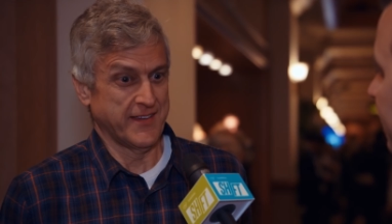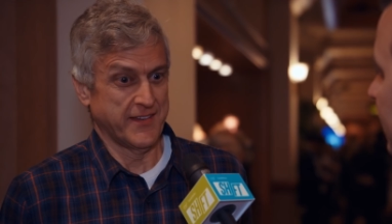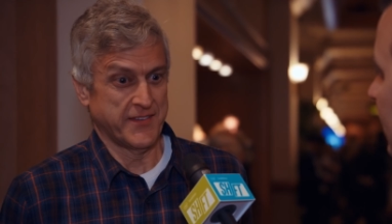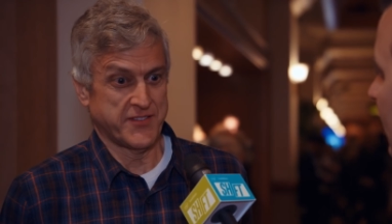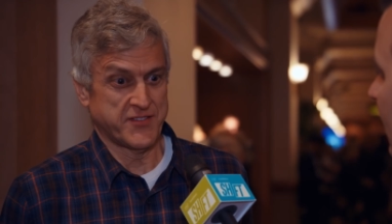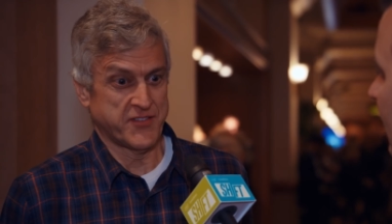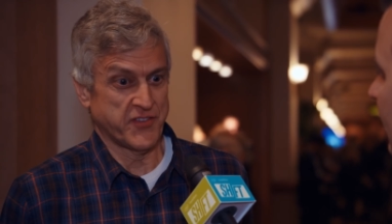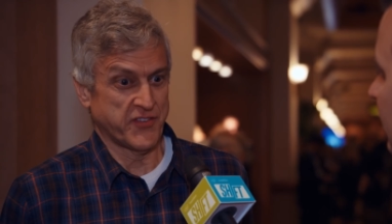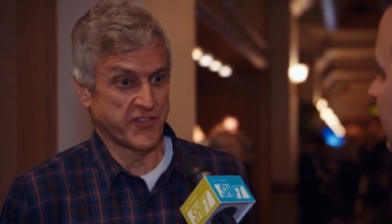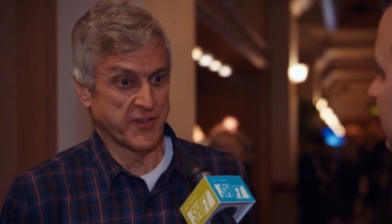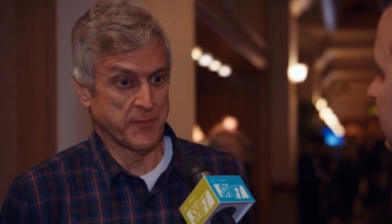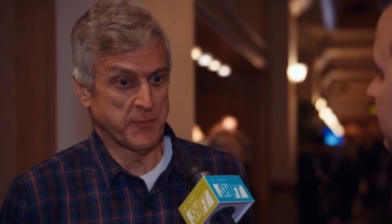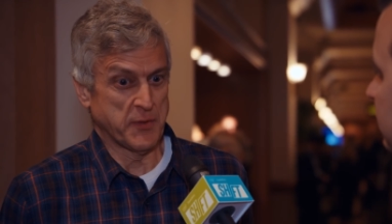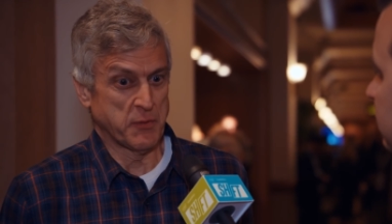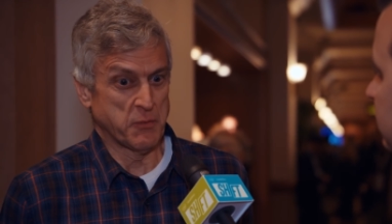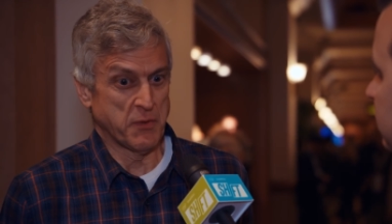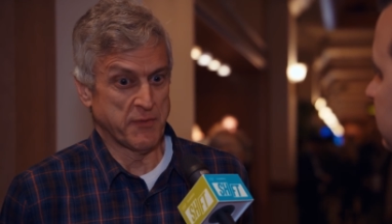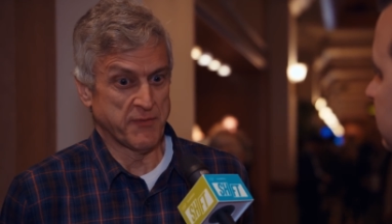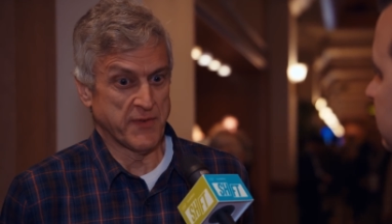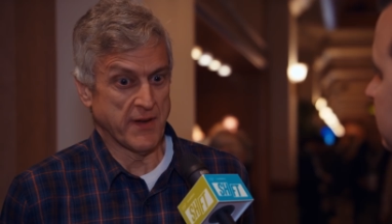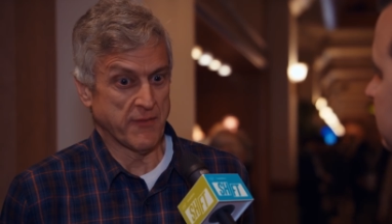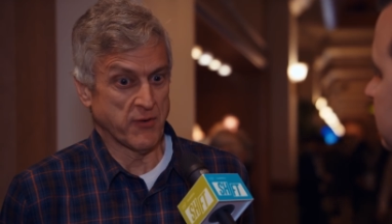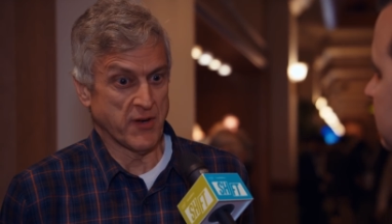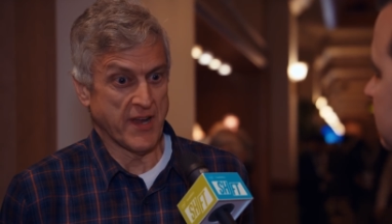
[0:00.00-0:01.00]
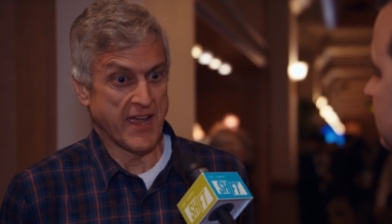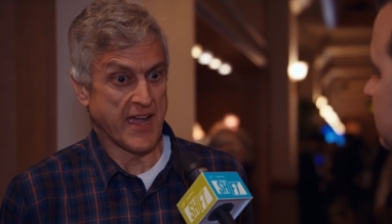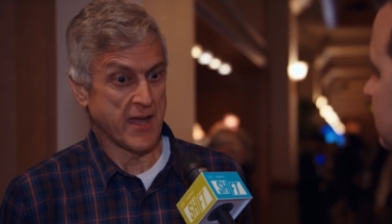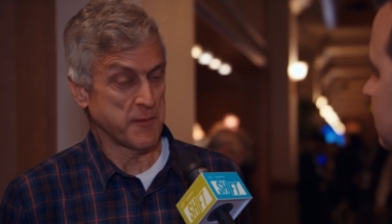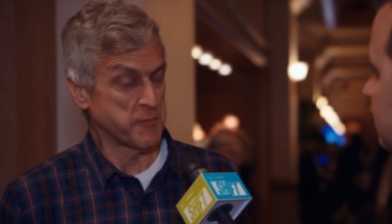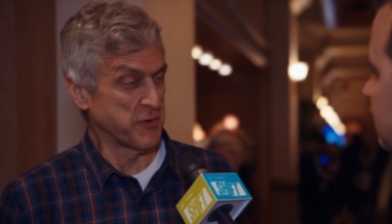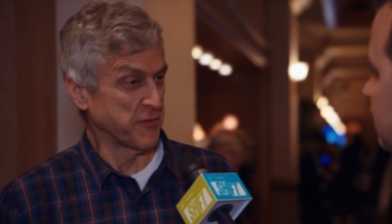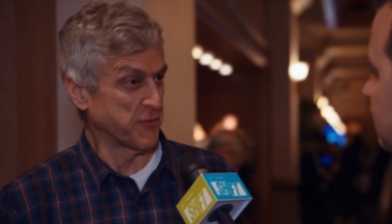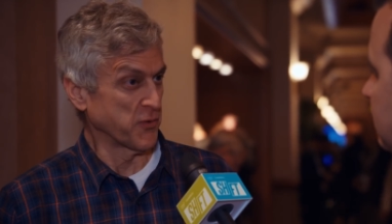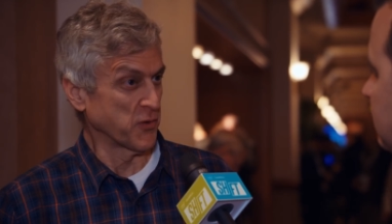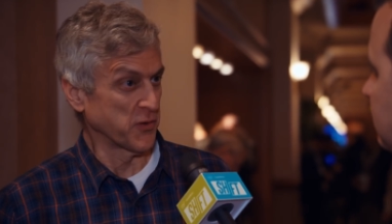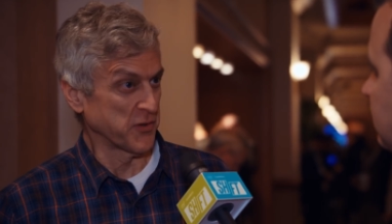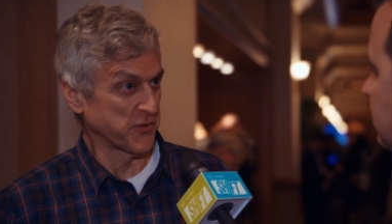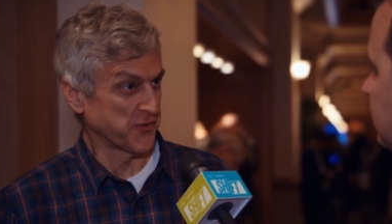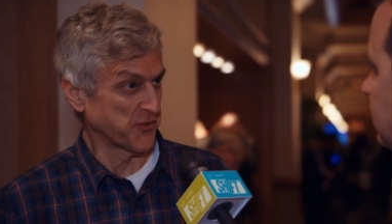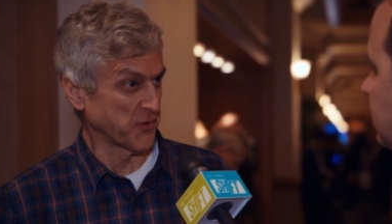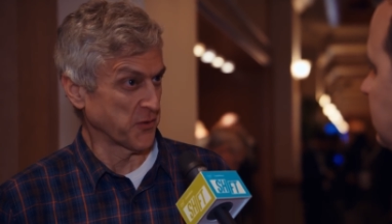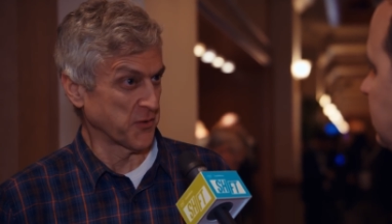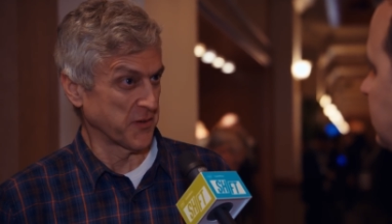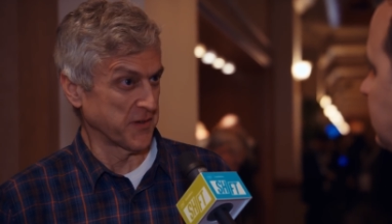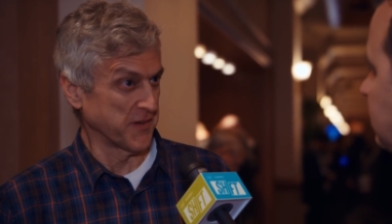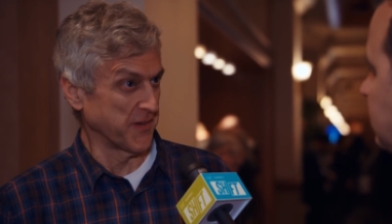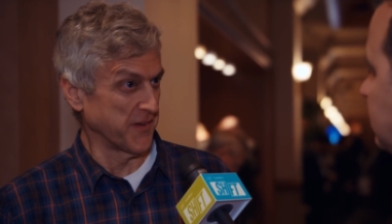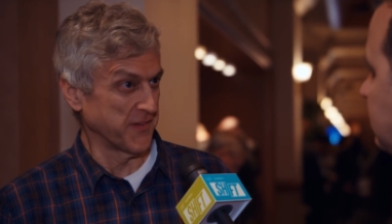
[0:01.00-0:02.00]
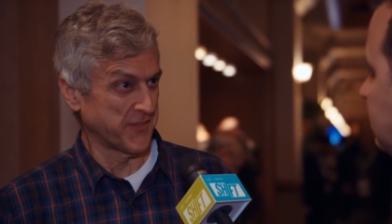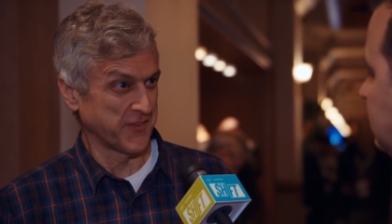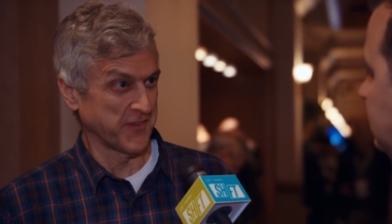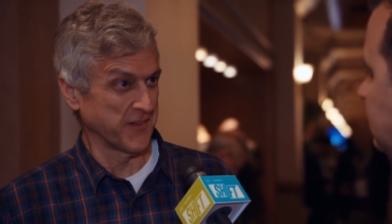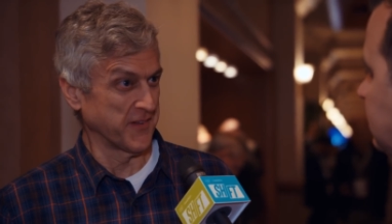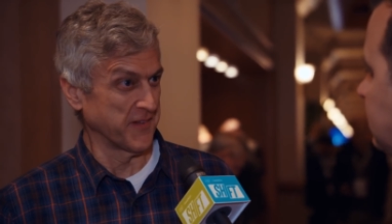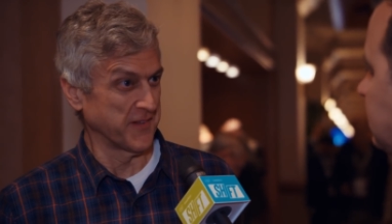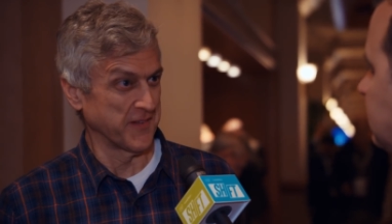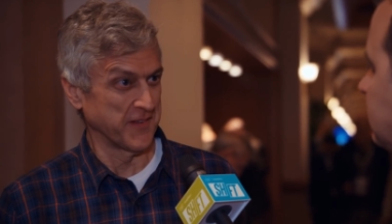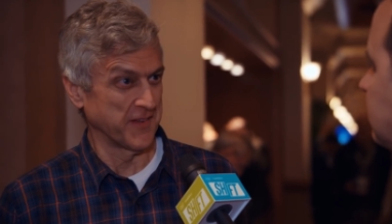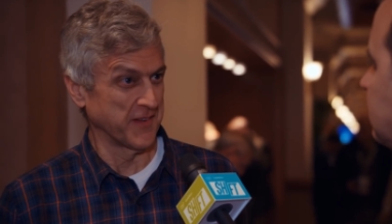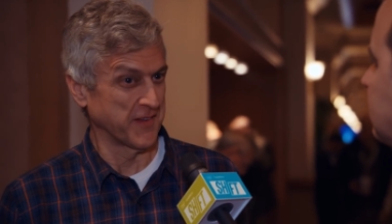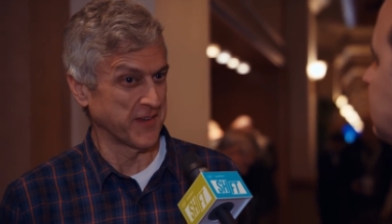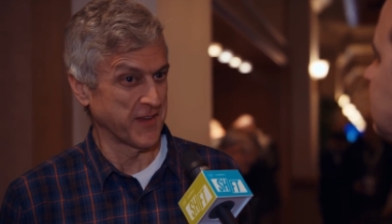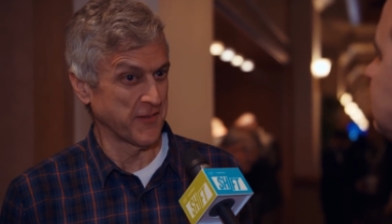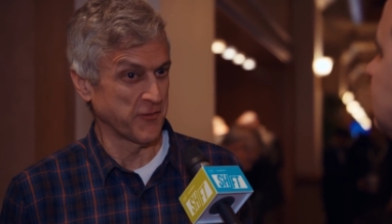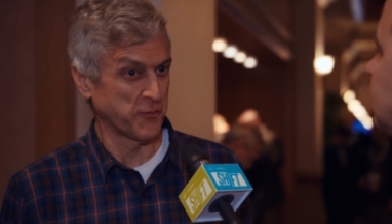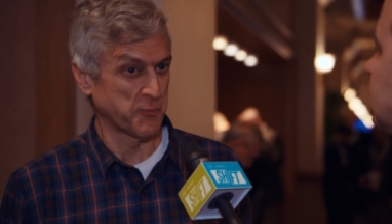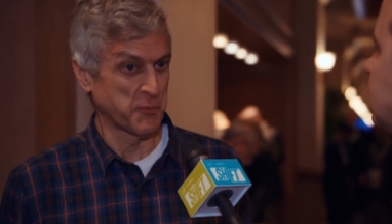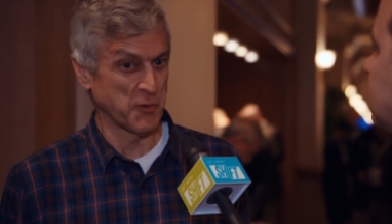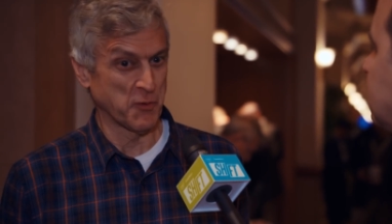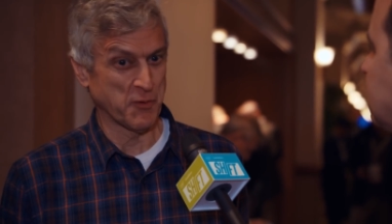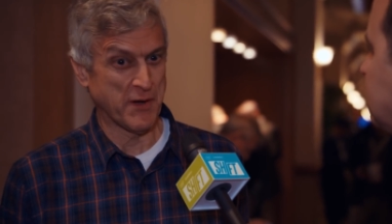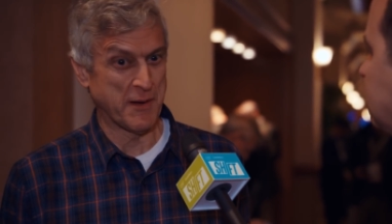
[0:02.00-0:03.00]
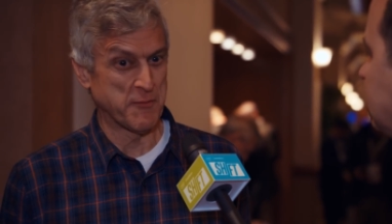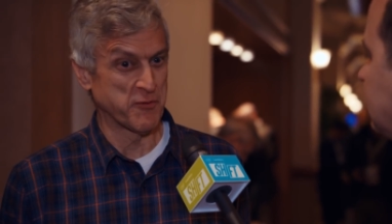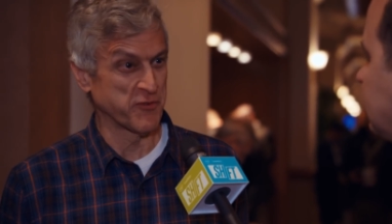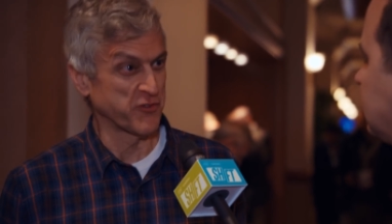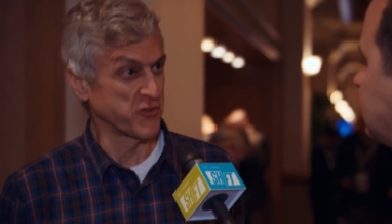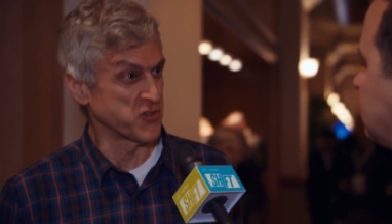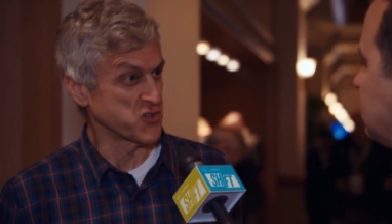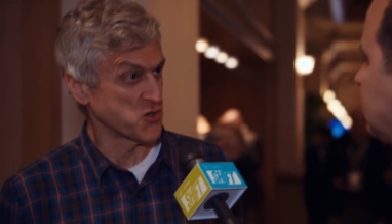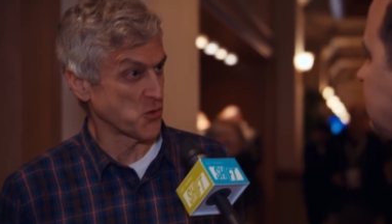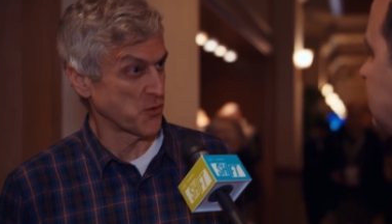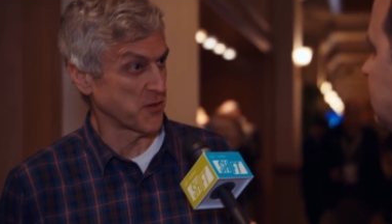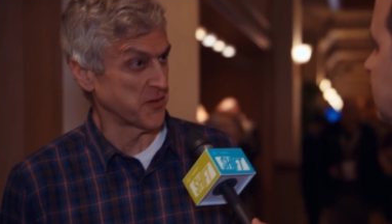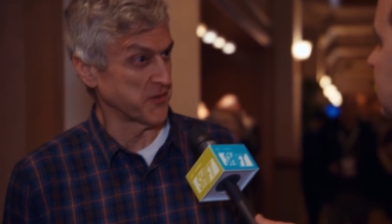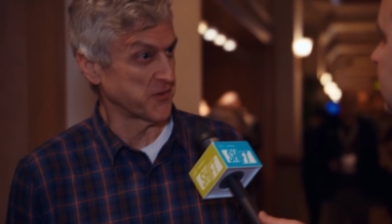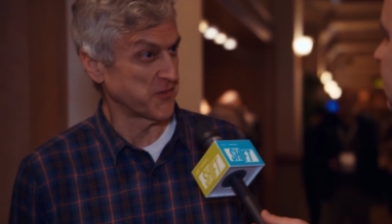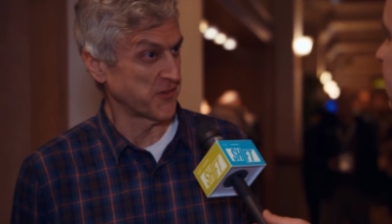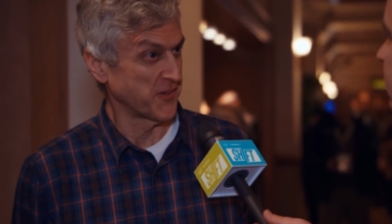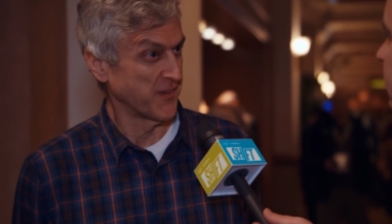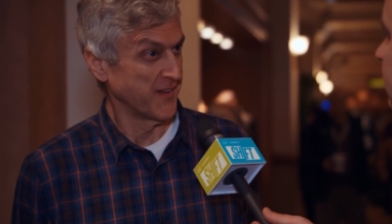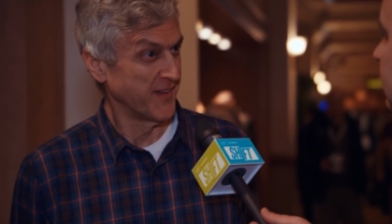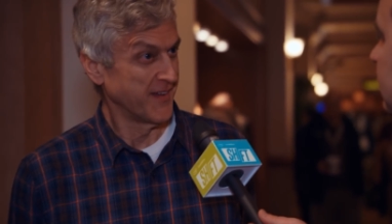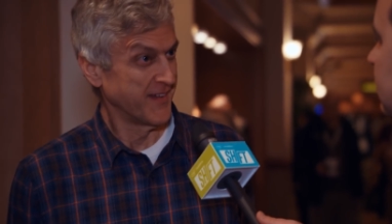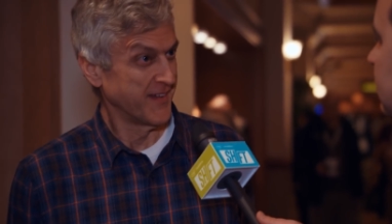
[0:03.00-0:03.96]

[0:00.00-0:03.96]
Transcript: it's just something we've never had before, so it, it's a, it gives programmers a choice.